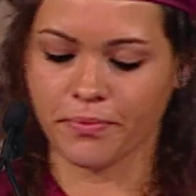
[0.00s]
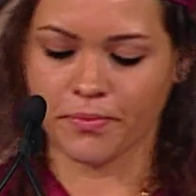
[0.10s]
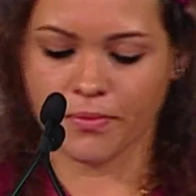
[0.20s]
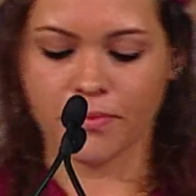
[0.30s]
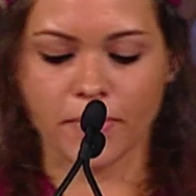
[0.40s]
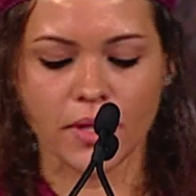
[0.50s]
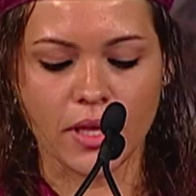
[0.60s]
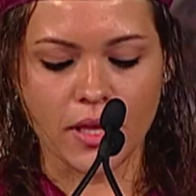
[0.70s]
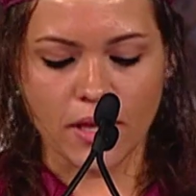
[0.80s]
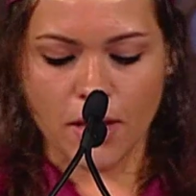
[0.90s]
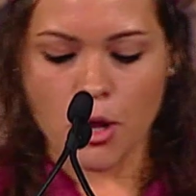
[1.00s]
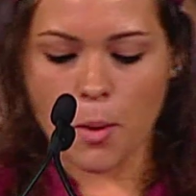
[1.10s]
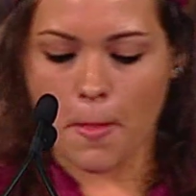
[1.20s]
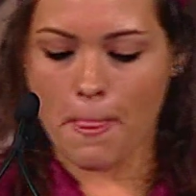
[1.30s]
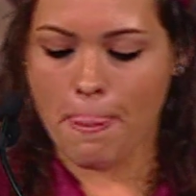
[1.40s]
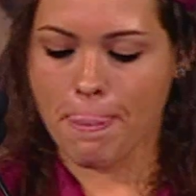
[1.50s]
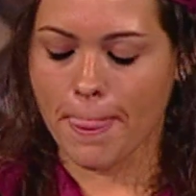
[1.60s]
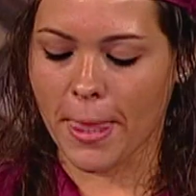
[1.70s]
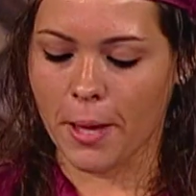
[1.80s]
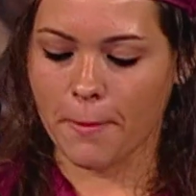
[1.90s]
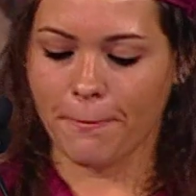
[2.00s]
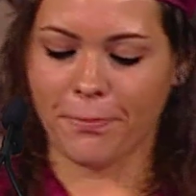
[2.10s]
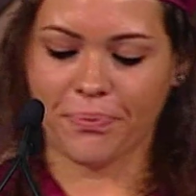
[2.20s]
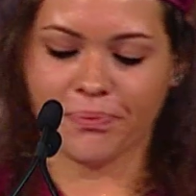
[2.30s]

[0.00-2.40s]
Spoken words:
[no speech]